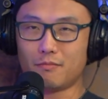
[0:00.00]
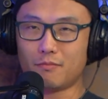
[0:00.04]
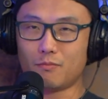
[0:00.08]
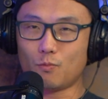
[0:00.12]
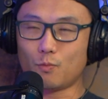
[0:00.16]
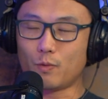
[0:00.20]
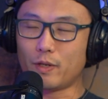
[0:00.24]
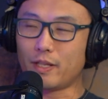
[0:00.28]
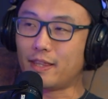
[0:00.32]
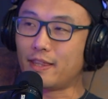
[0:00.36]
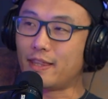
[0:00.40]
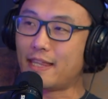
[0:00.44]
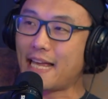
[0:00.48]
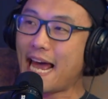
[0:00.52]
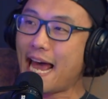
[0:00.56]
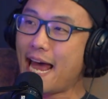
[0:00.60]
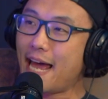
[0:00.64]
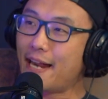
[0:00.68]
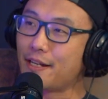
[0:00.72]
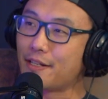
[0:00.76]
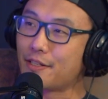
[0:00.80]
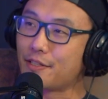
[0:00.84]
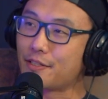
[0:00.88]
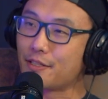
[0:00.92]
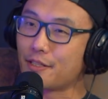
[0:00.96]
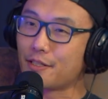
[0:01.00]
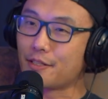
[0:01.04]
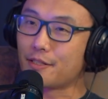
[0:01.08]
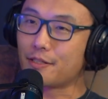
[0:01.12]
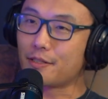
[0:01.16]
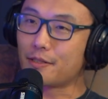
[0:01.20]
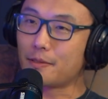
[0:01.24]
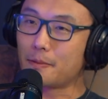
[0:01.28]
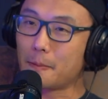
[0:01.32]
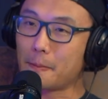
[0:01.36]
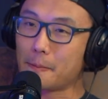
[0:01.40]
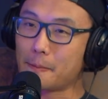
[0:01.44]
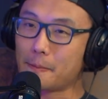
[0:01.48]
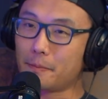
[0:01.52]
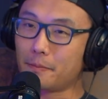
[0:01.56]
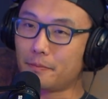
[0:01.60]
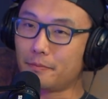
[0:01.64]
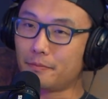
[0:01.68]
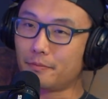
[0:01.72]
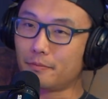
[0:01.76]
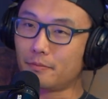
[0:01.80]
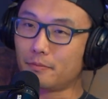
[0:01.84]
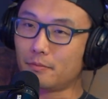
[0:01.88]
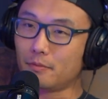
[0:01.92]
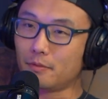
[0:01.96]
with that, it's just
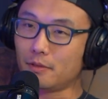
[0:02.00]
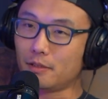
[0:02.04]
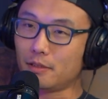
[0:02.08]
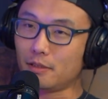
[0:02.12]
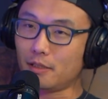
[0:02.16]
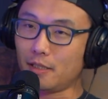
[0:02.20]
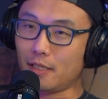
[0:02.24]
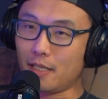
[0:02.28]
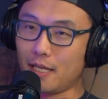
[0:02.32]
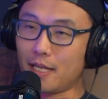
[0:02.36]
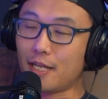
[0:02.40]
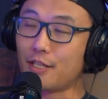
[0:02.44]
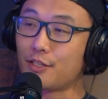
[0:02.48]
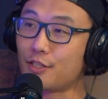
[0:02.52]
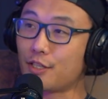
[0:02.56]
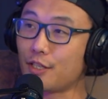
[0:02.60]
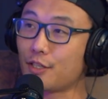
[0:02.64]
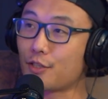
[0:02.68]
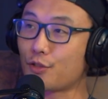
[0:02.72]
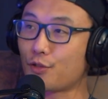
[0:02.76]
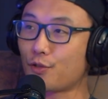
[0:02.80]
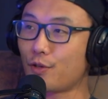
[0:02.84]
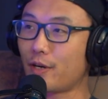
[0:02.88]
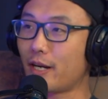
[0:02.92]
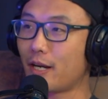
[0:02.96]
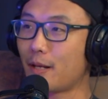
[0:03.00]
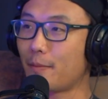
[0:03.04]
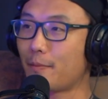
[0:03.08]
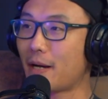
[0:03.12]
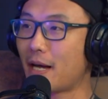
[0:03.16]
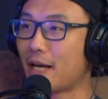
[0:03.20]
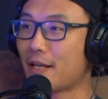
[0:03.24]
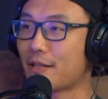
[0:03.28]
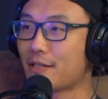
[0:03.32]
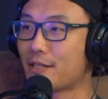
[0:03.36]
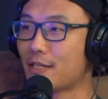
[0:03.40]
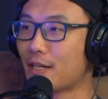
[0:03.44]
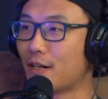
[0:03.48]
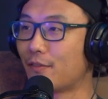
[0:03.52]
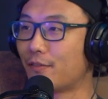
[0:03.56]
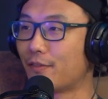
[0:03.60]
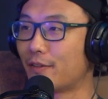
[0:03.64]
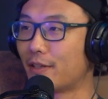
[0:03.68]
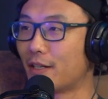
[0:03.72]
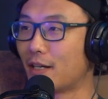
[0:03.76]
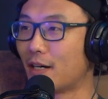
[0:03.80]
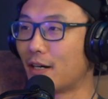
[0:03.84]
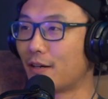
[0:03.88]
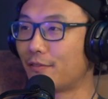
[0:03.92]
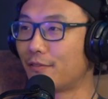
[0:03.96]
training by itself
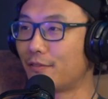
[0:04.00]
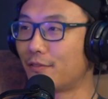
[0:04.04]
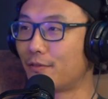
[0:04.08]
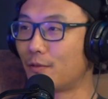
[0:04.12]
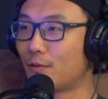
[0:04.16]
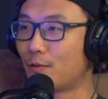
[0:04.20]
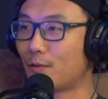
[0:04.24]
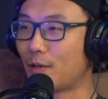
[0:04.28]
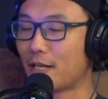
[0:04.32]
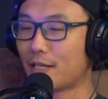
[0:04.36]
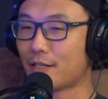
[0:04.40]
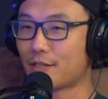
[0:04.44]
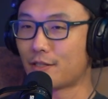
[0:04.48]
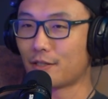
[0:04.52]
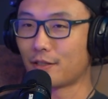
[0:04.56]
enough, right?